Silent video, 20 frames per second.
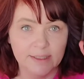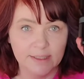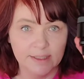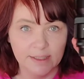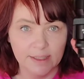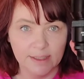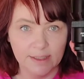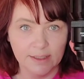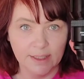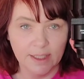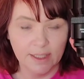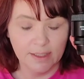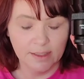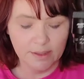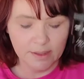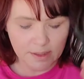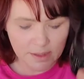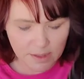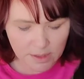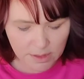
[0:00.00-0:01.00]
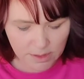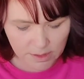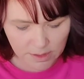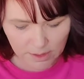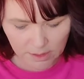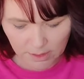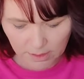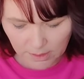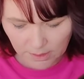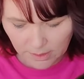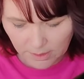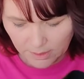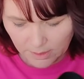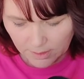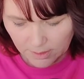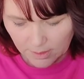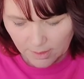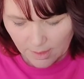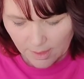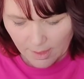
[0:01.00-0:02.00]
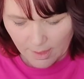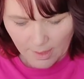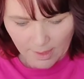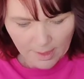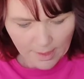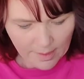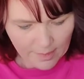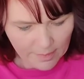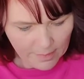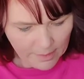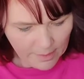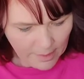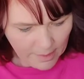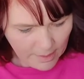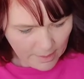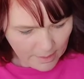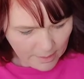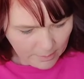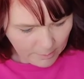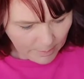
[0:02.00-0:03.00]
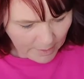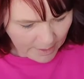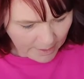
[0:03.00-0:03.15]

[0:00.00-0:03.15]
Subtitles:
D lens. And then my